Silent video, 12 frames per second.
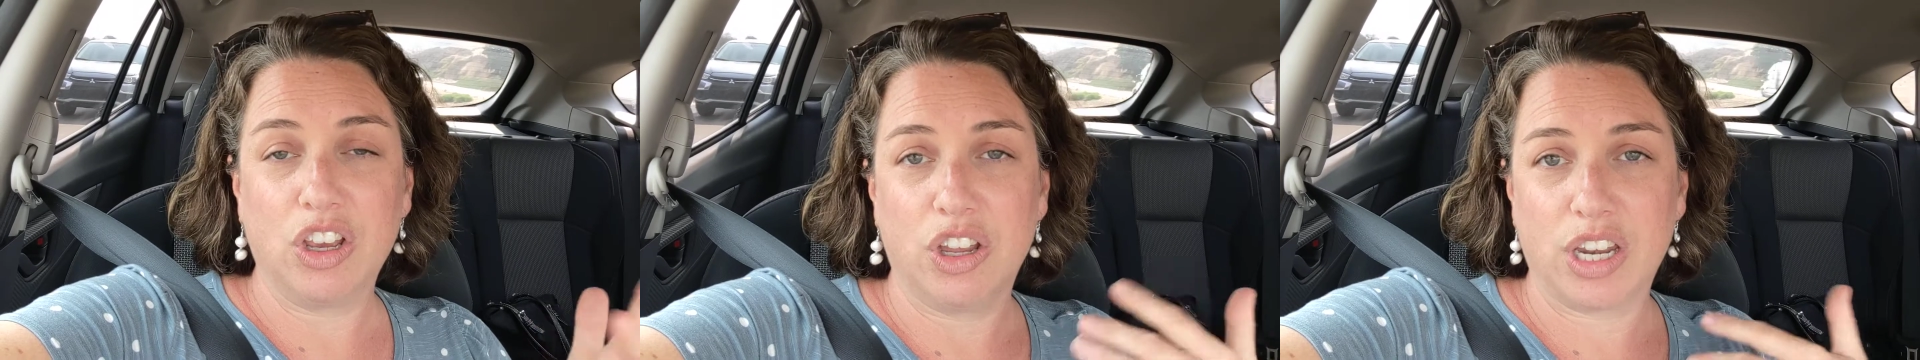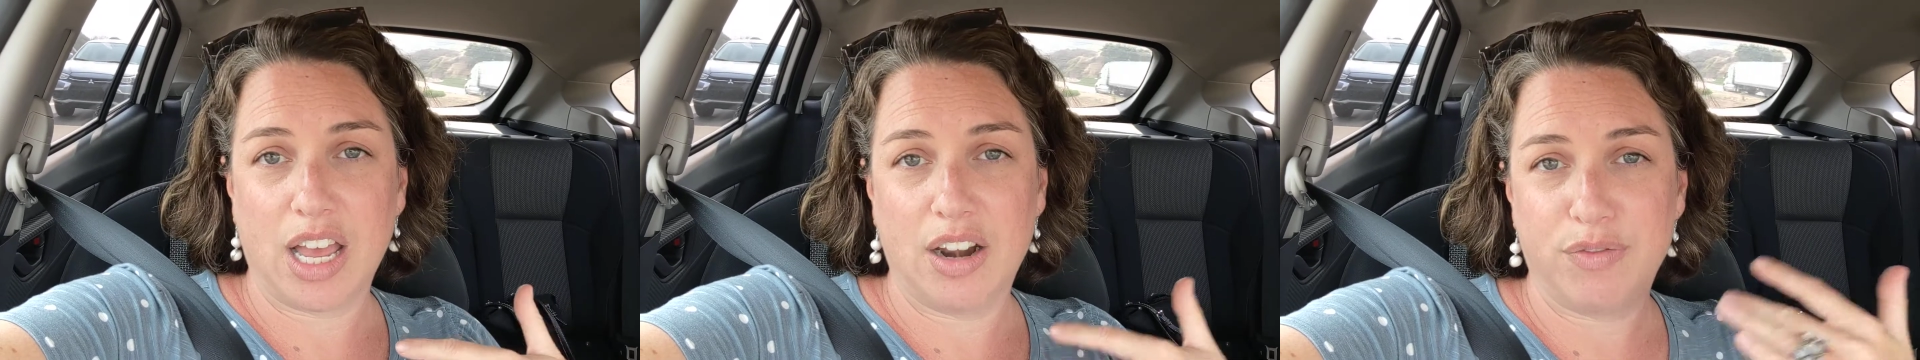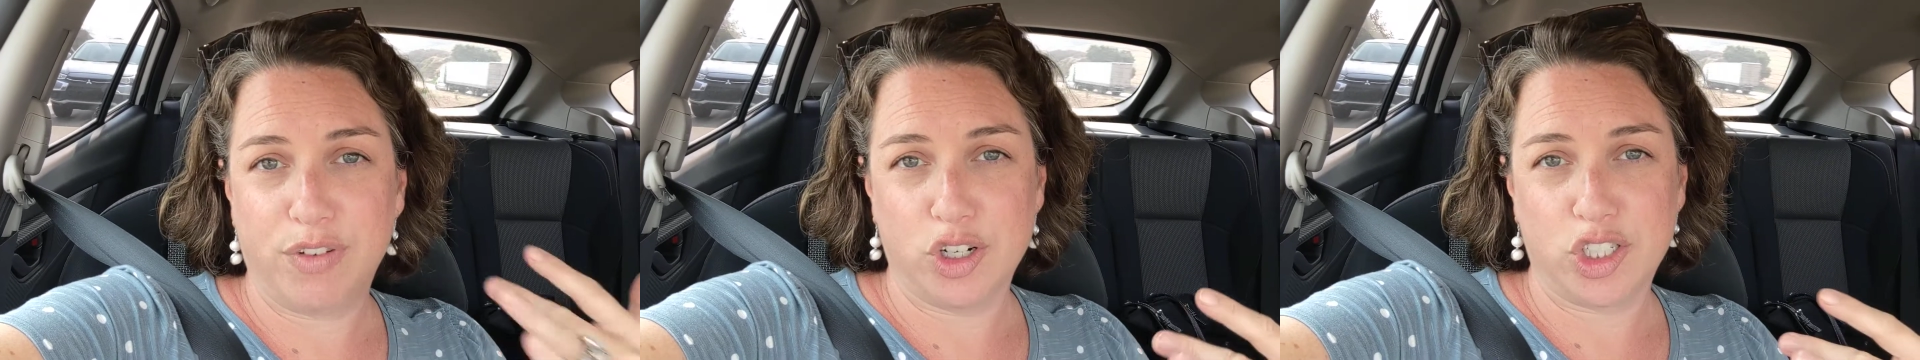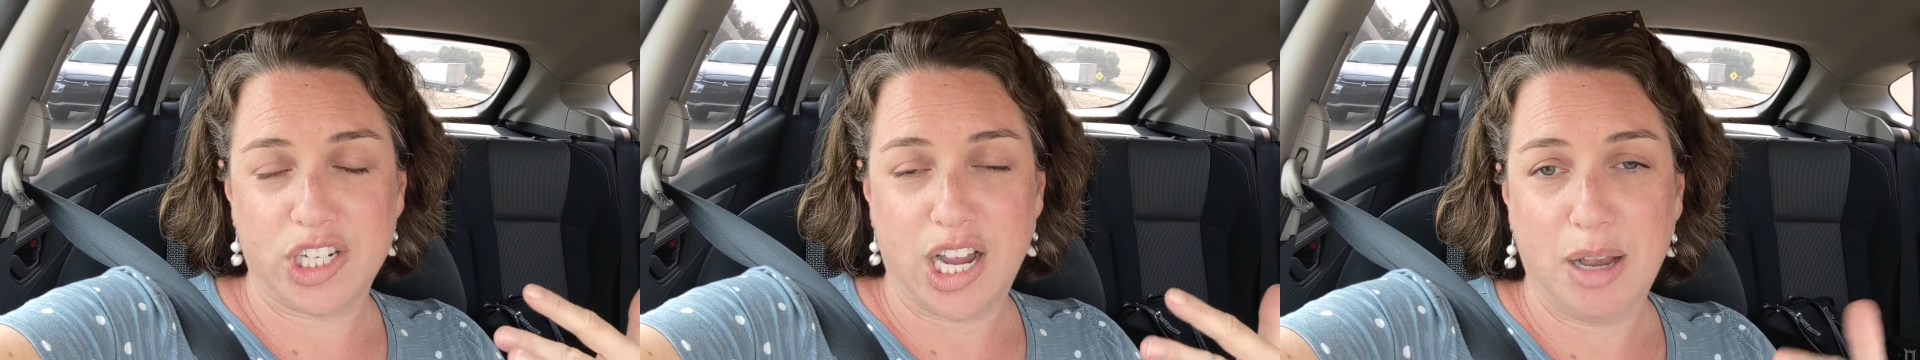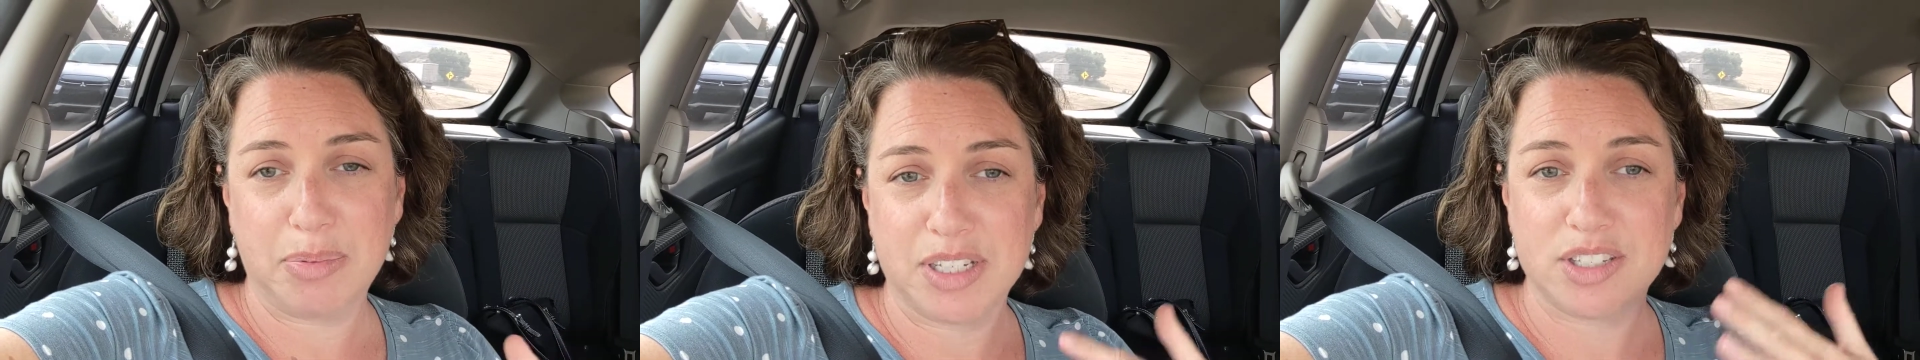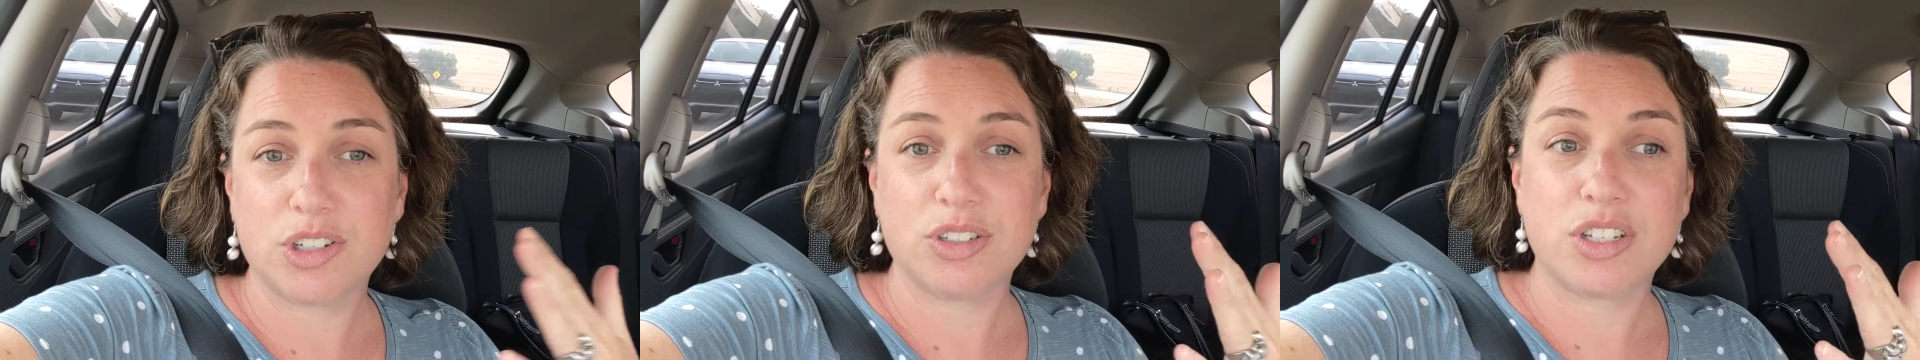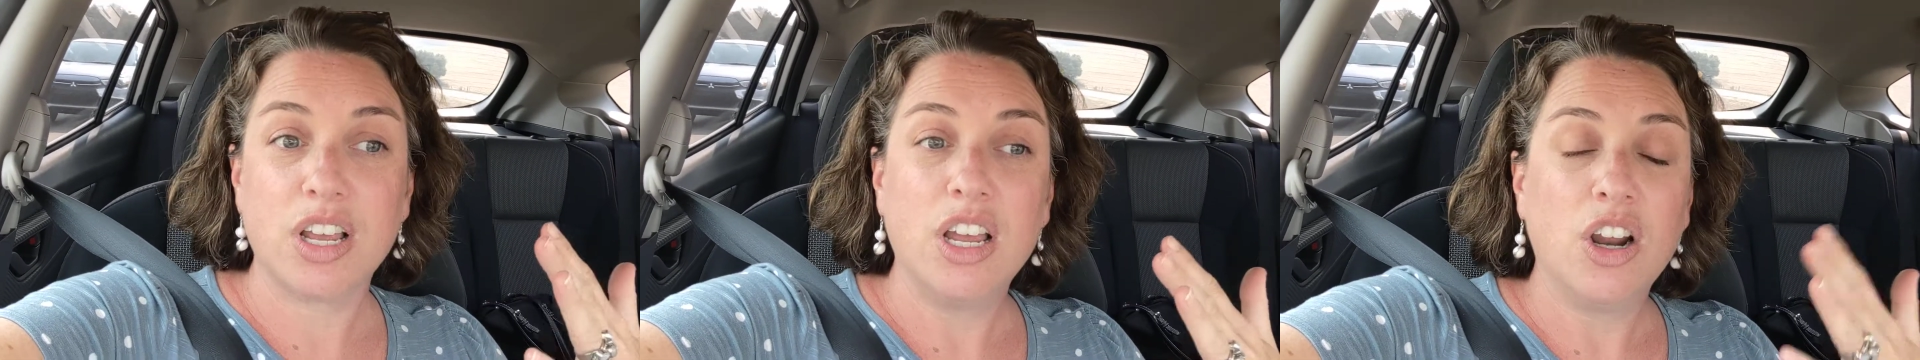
good kind of first stop because there's